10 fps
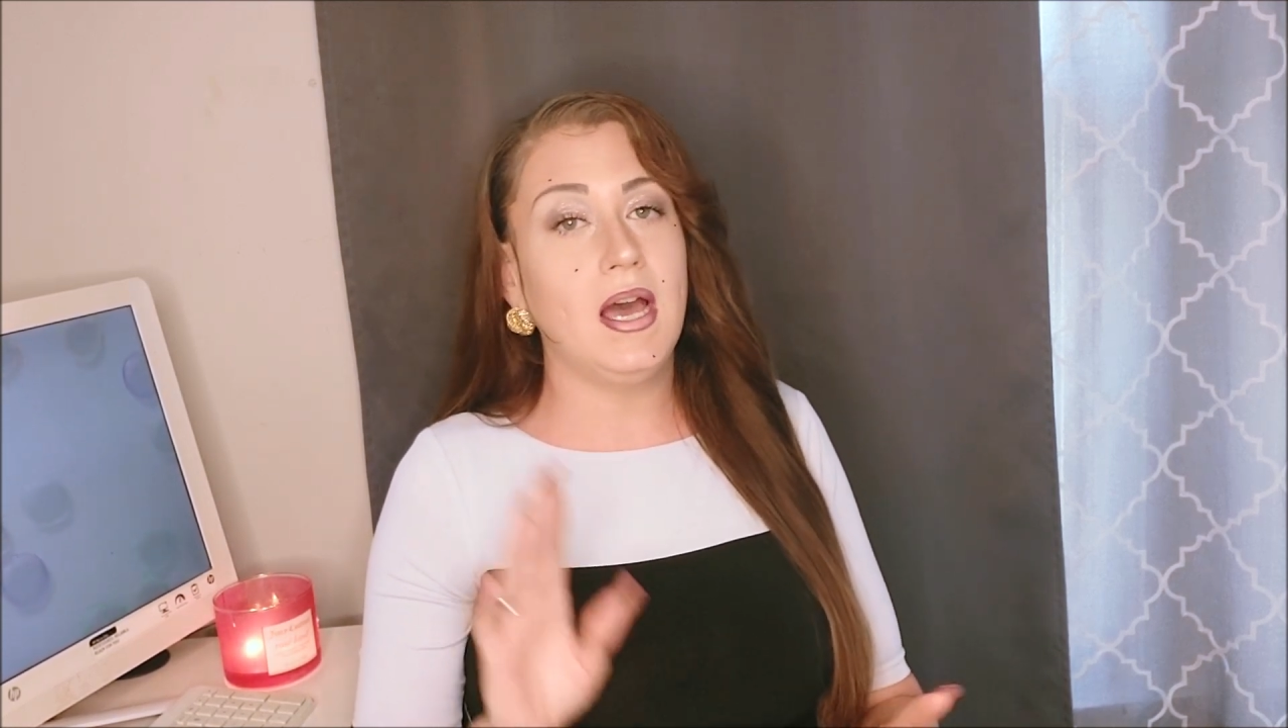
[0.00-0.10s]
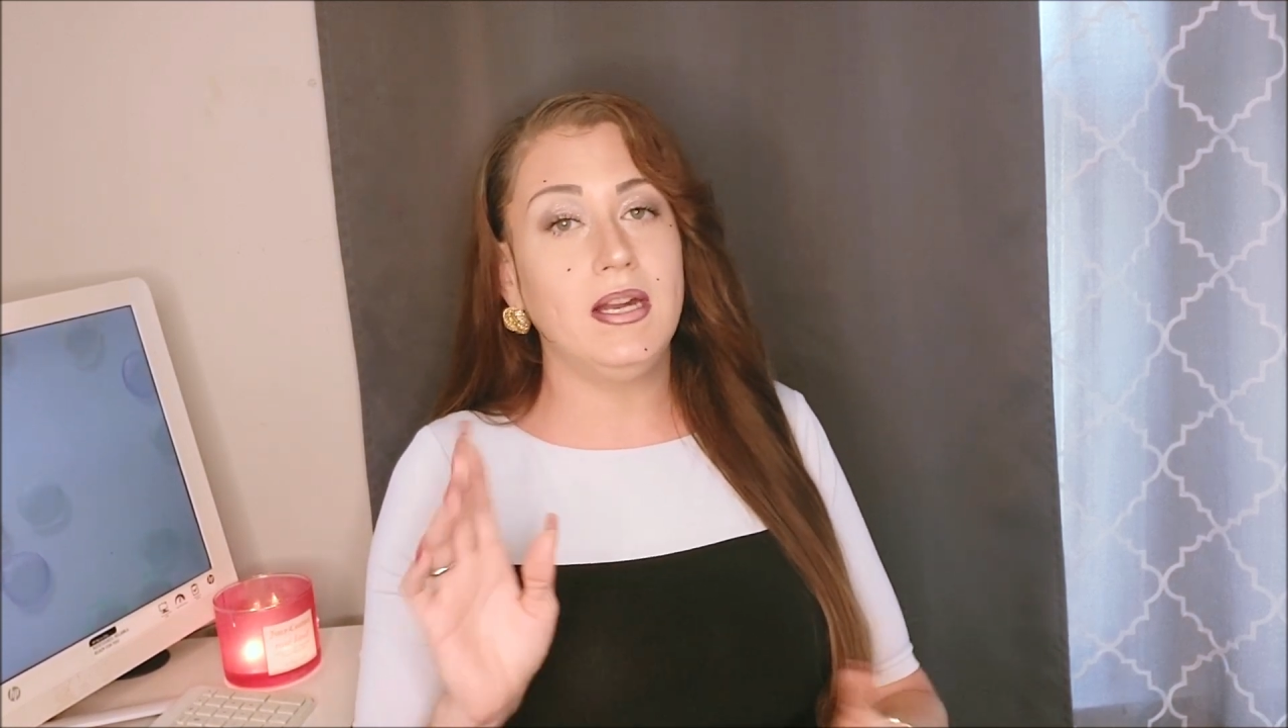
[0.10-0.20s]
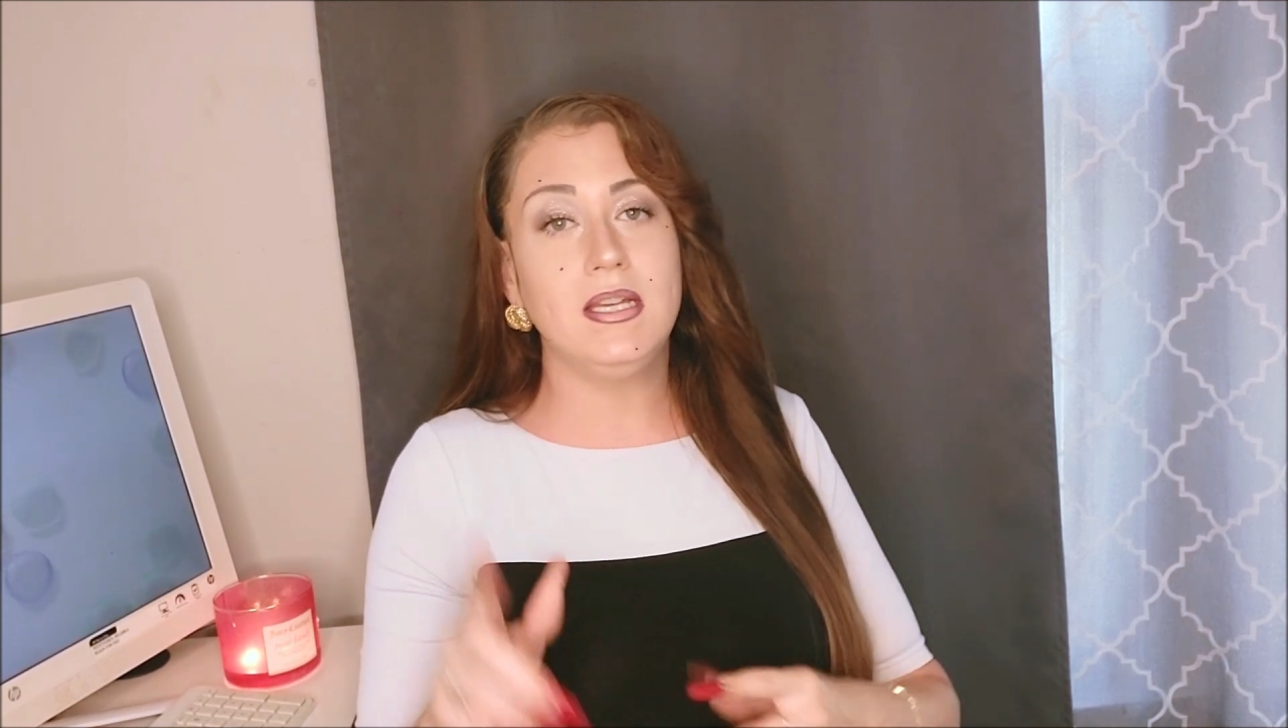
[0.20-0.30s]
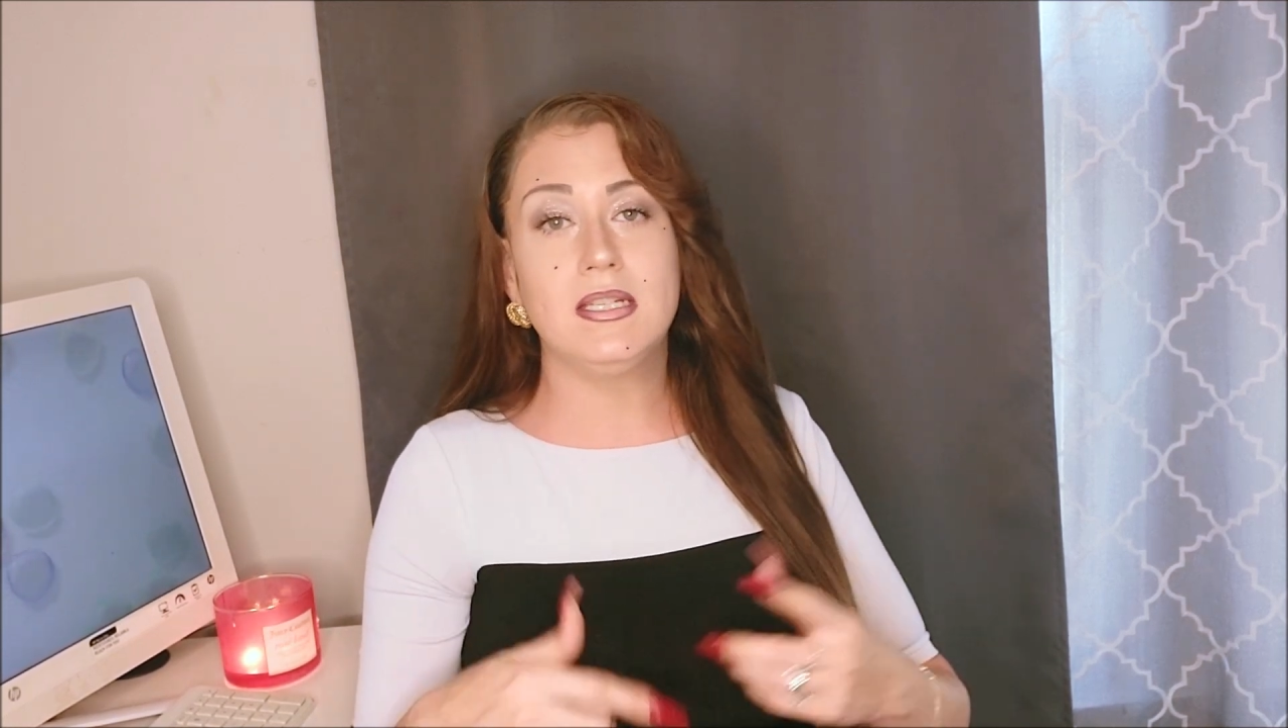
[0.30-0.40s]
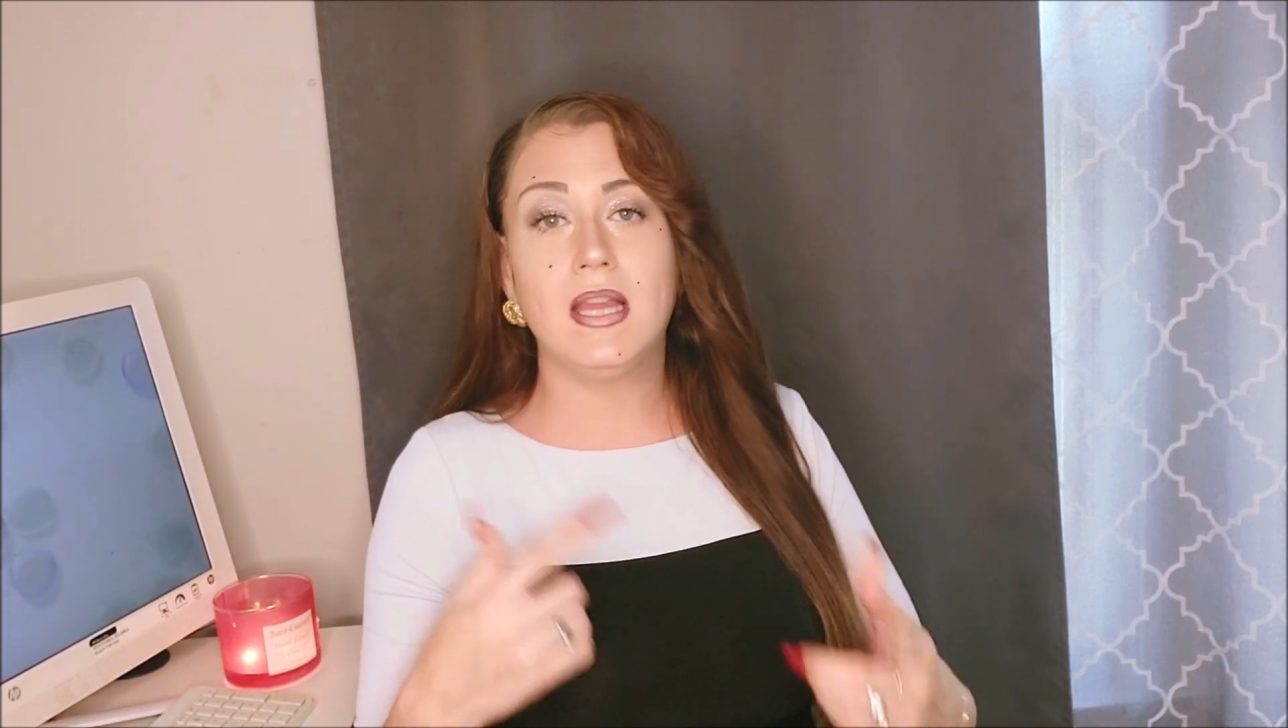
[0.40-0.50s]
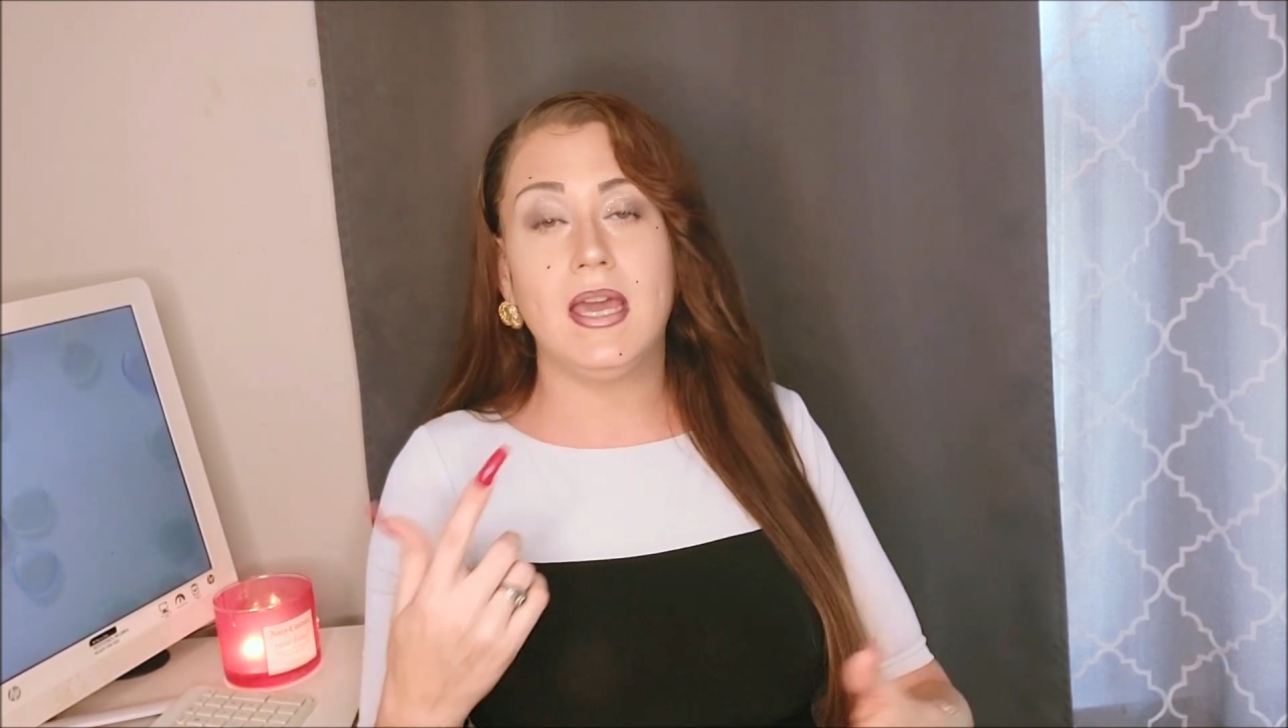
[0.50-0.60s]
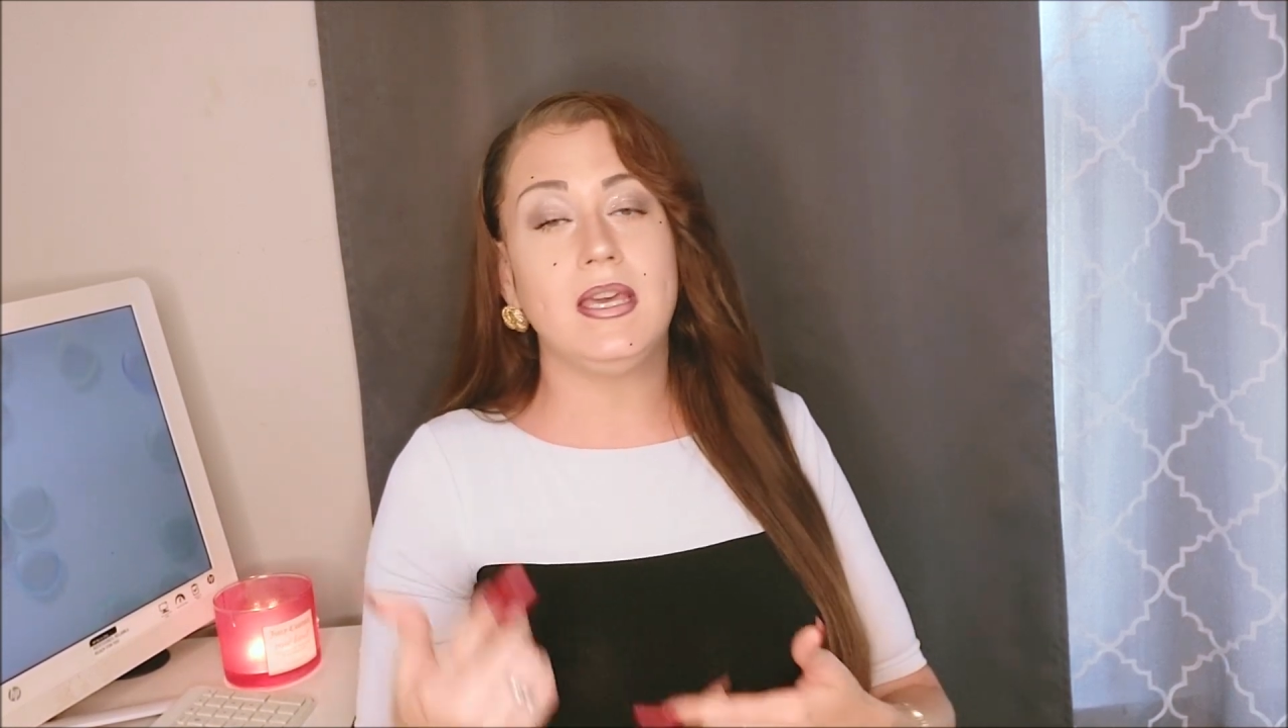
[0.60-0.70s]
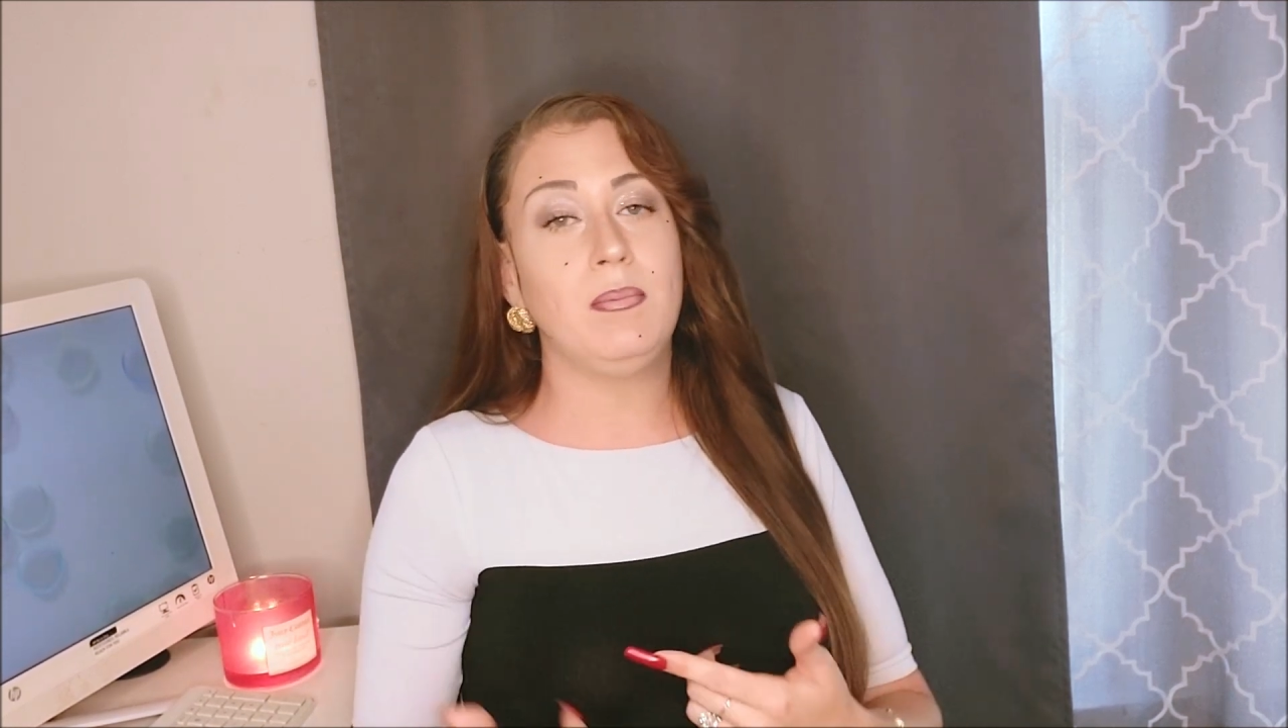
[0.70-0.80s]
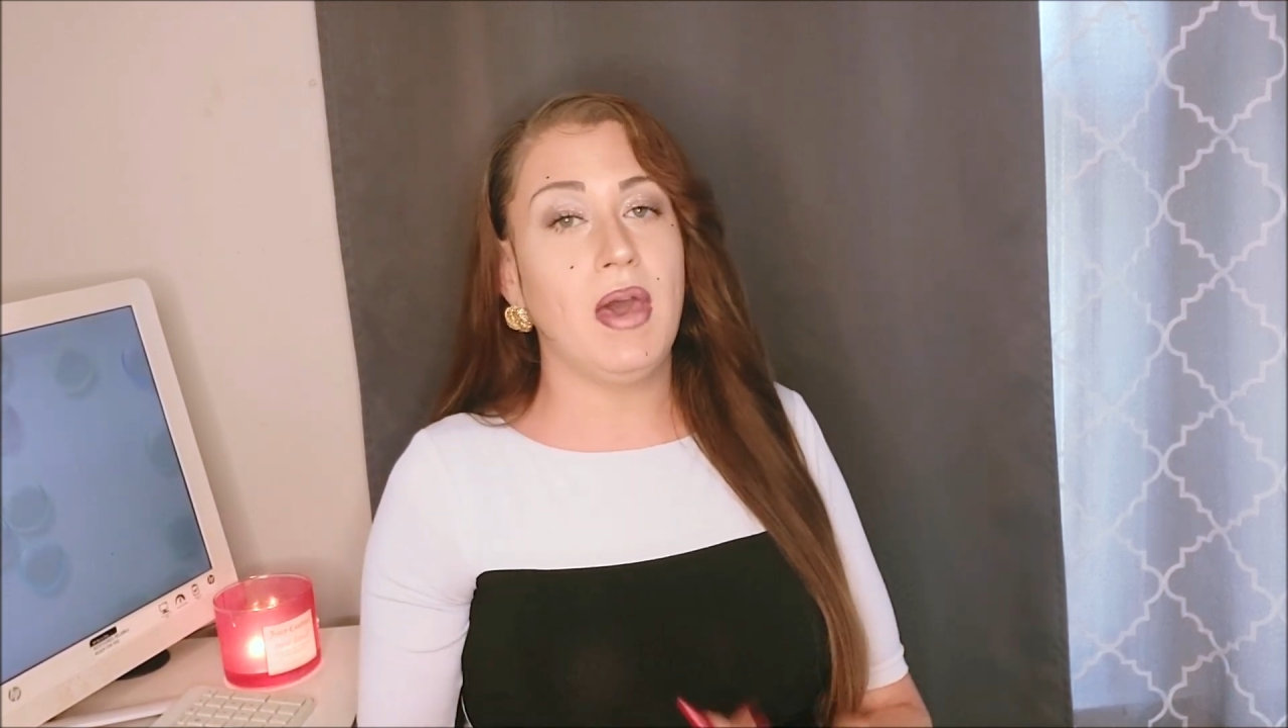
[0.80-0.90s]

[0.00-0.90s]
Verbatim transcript: I need to like